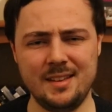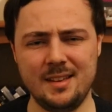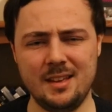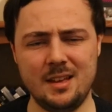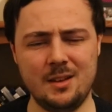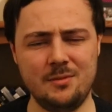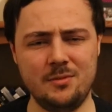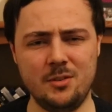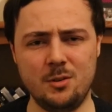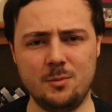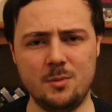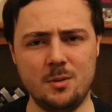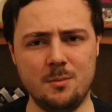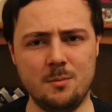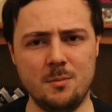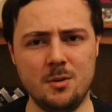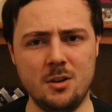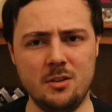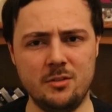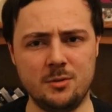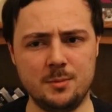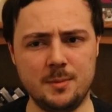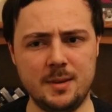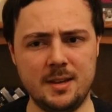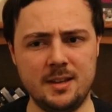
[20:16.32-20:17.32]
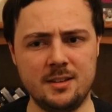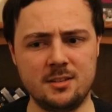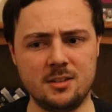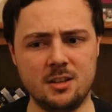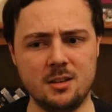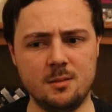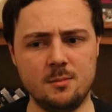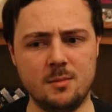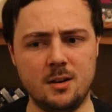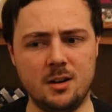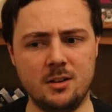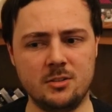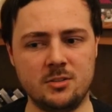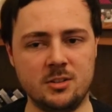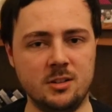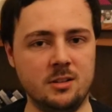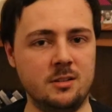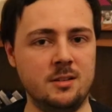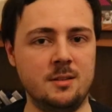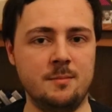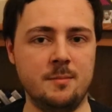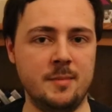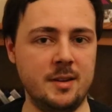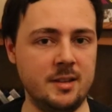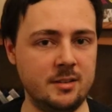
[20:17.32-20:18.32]
a film that moves me so much and
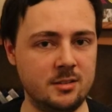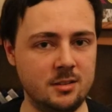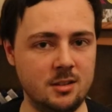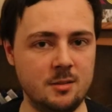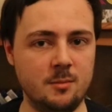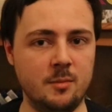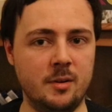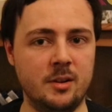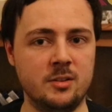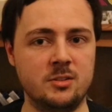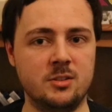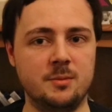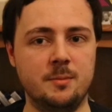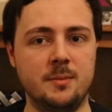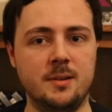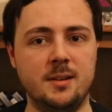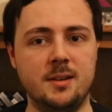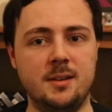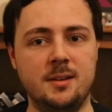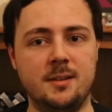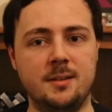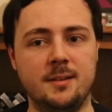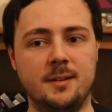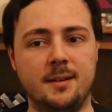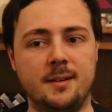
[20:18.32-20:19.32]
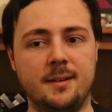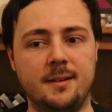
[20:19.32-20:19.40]
it means so much to me.